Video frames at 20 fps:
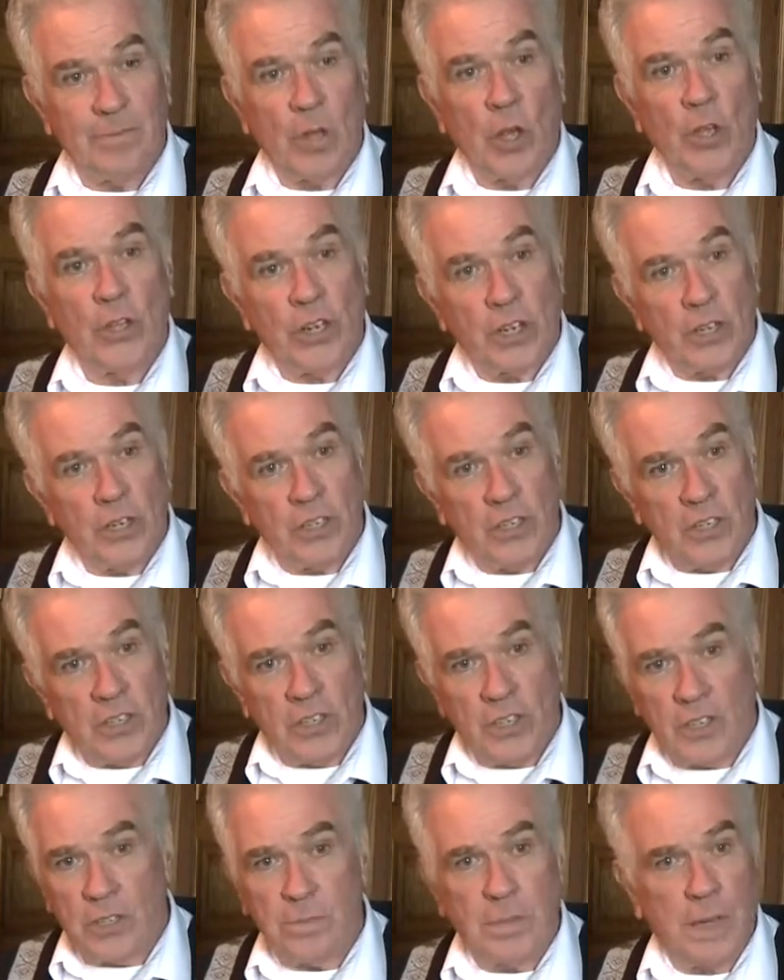Other
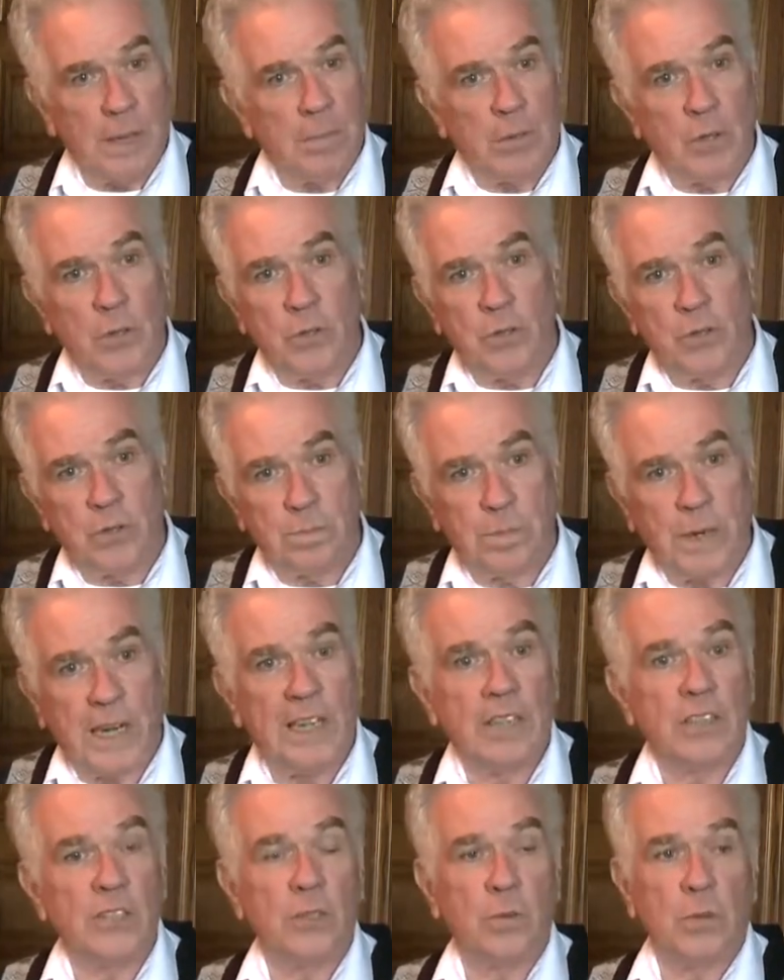young people whose
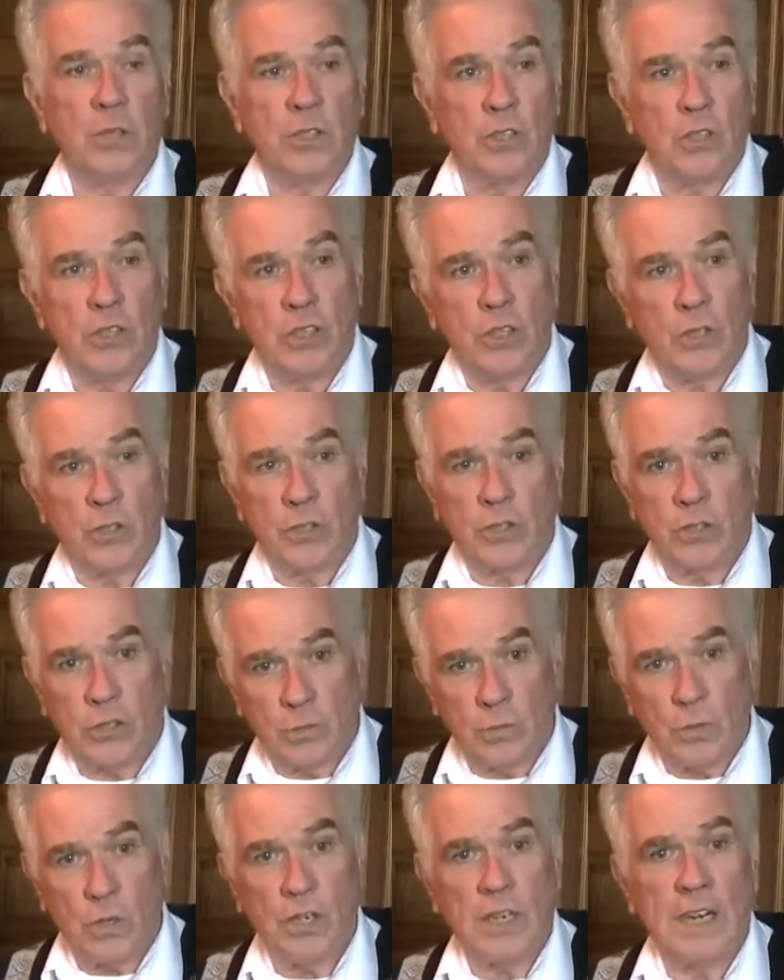parents were drug users.
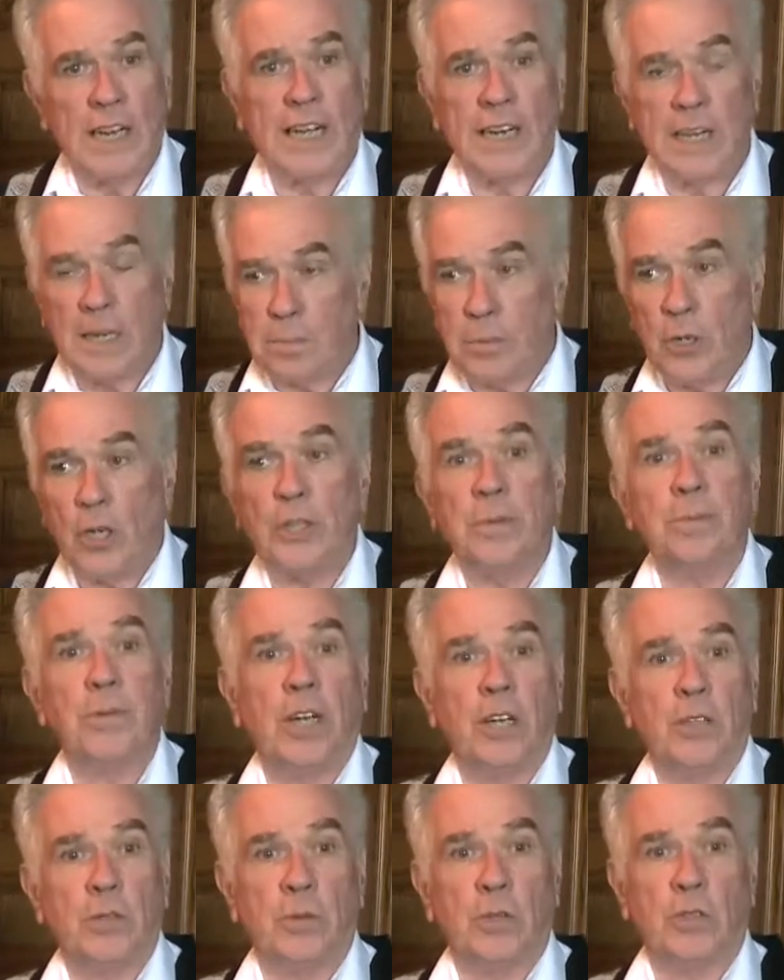One lad, I brought him
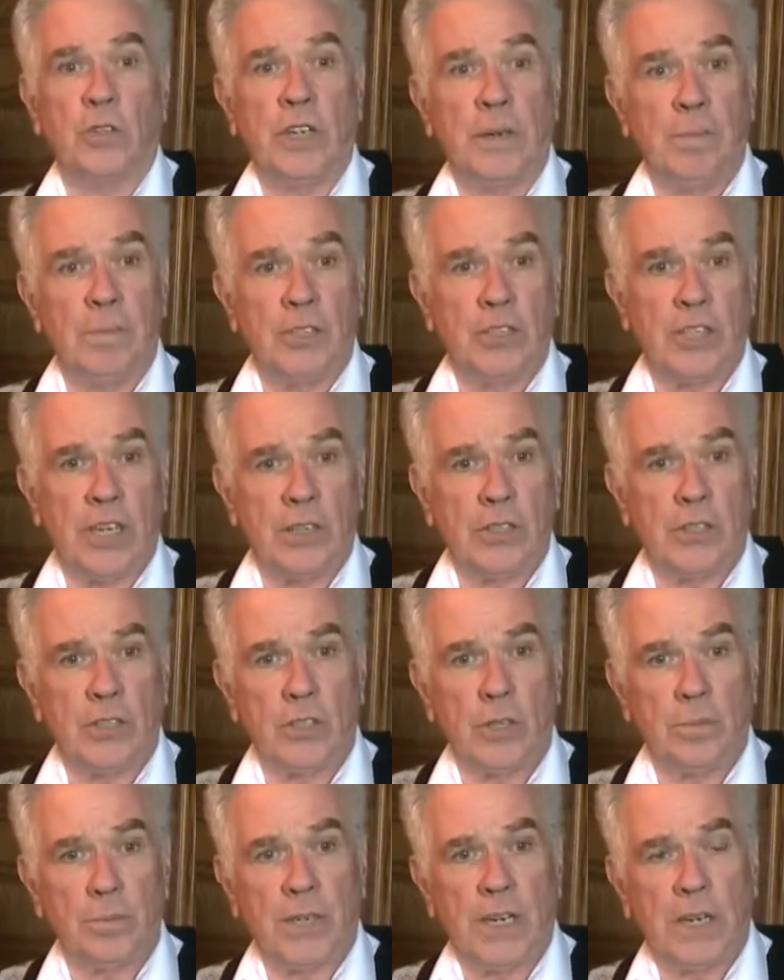down to a treatment centre
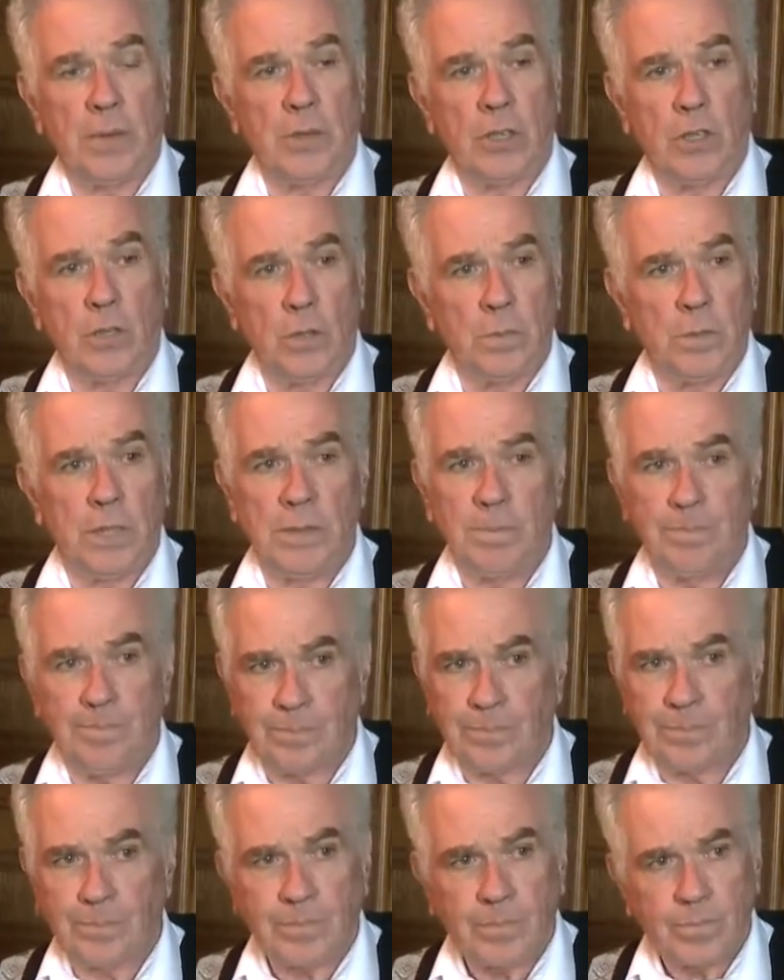some time ago, but
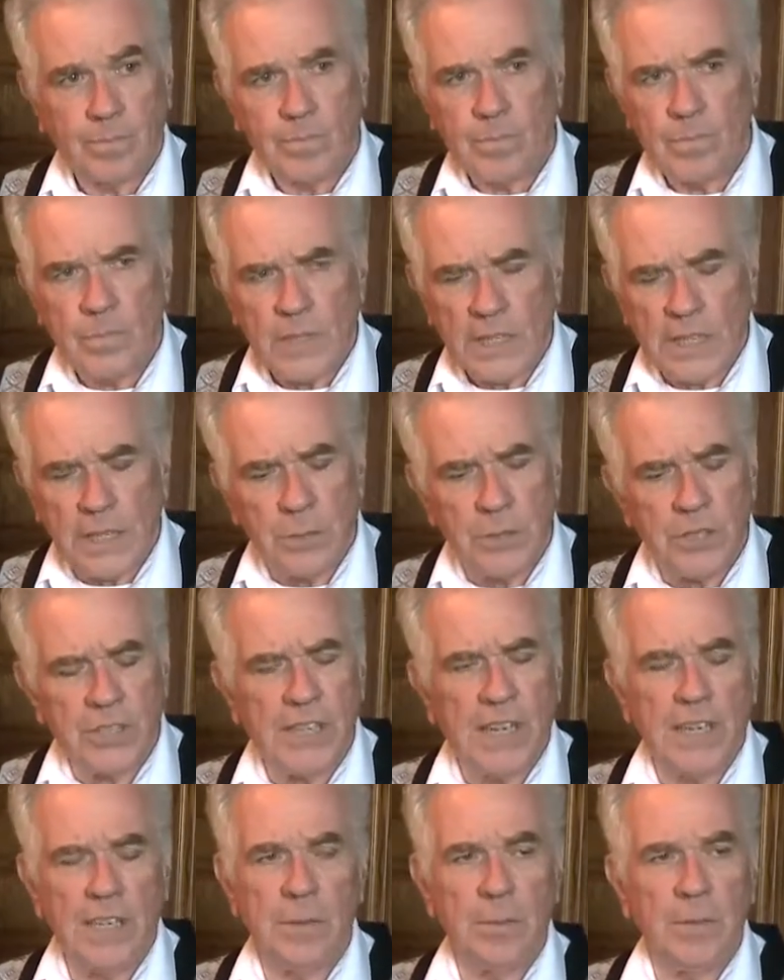he was
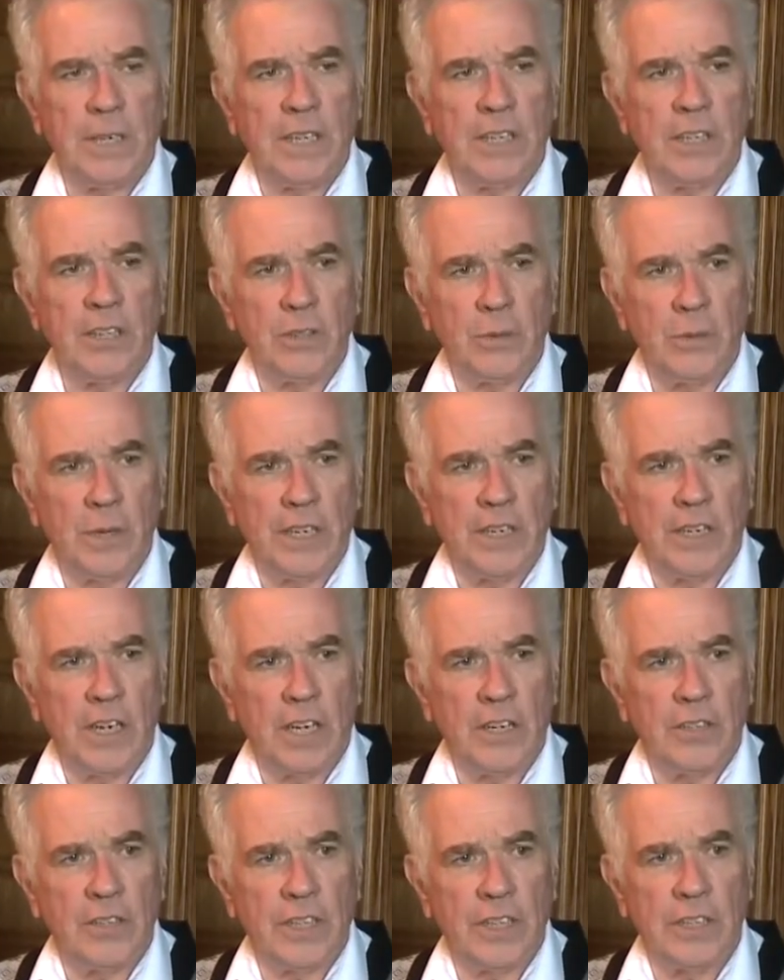telling me on the way
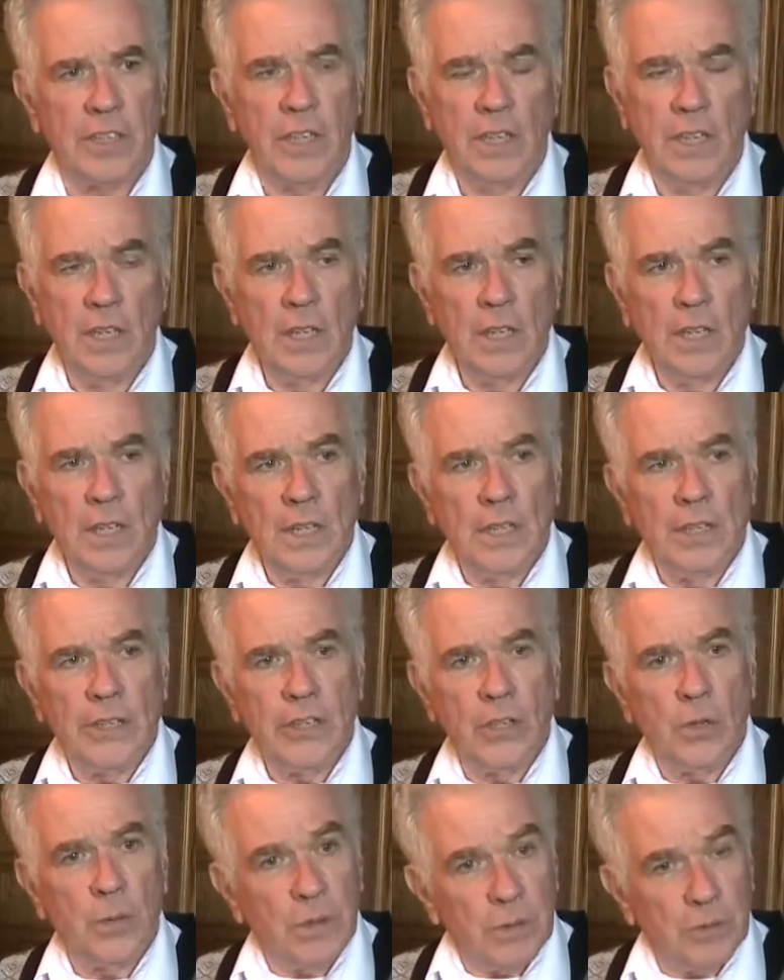down that,
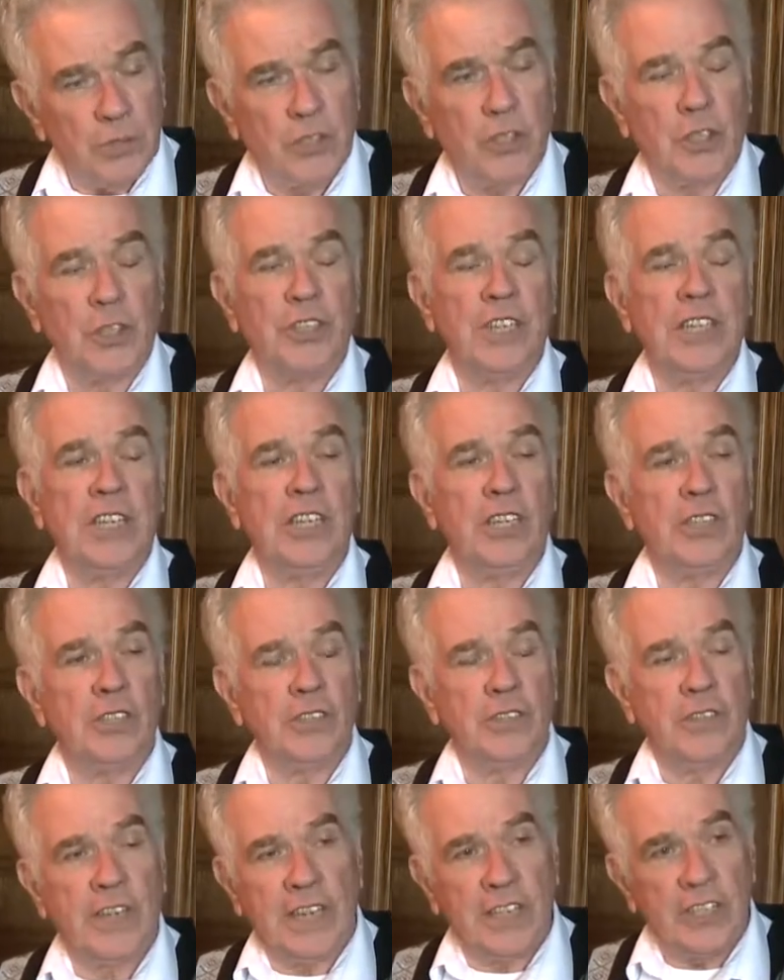when he was 13 years
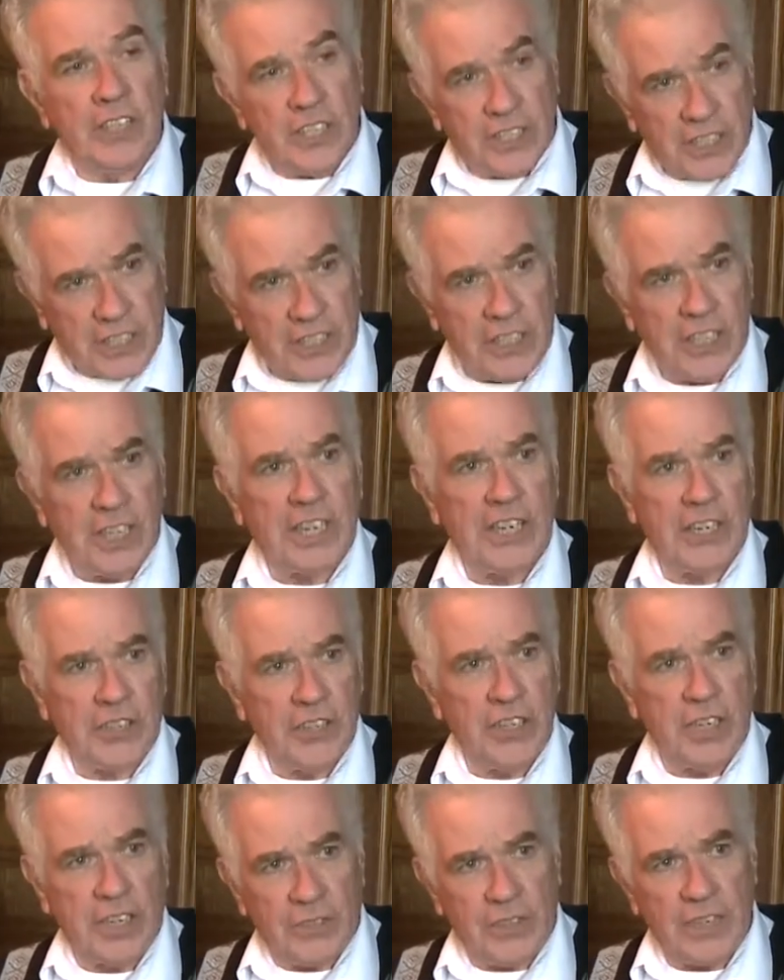of age, he'd sit in the
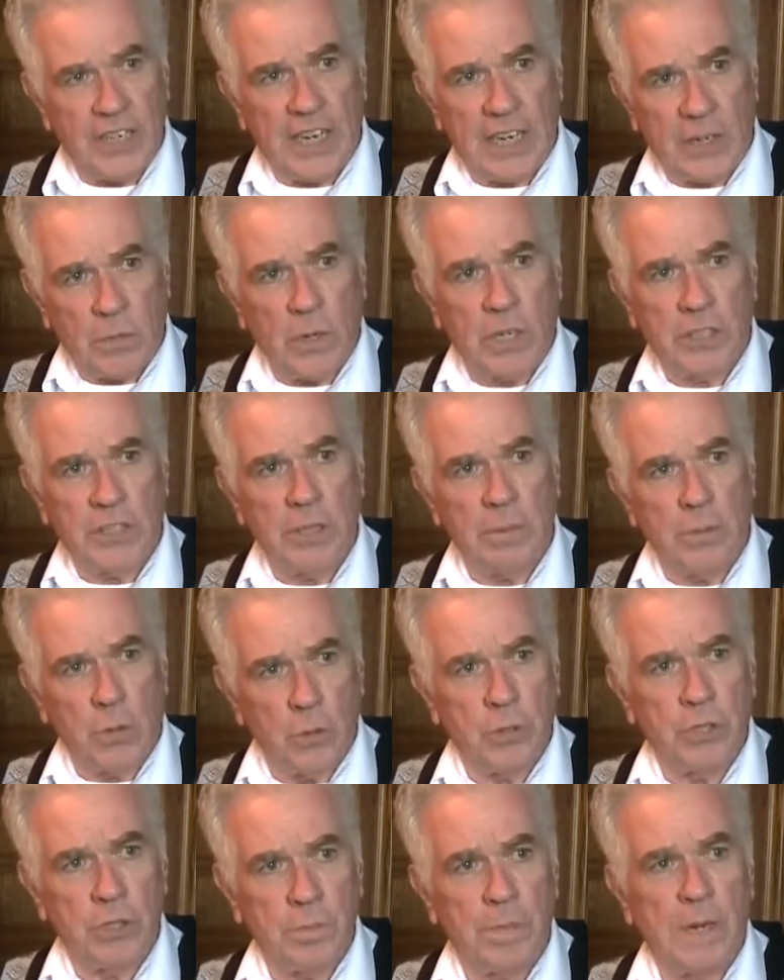kitchen every night watching
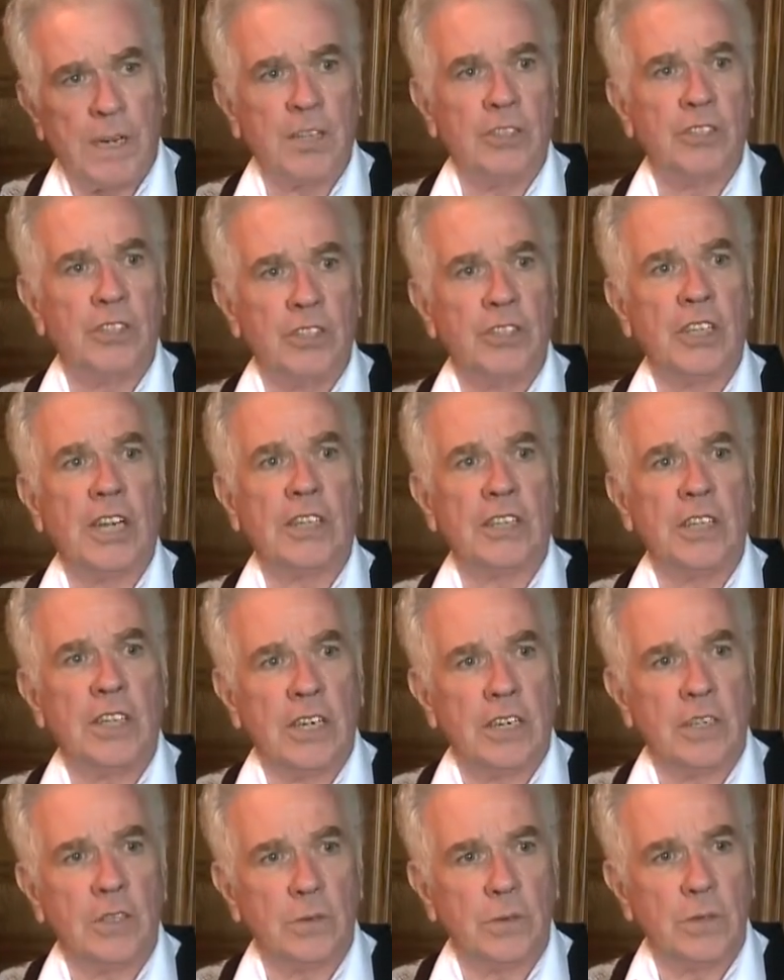both his parents injecting
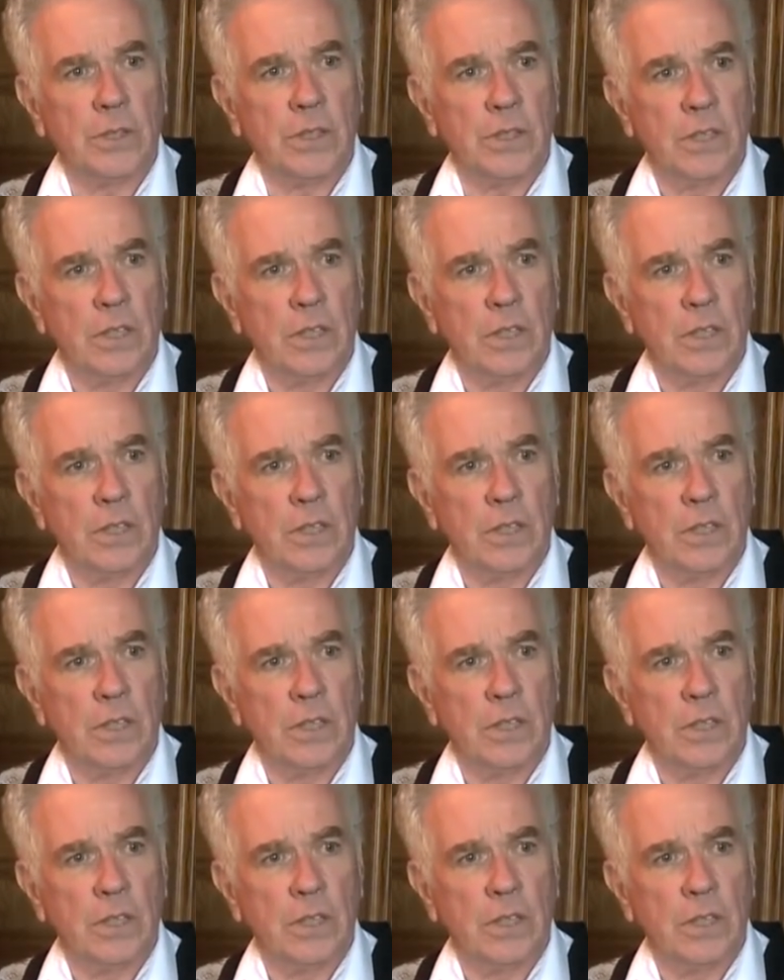heroin.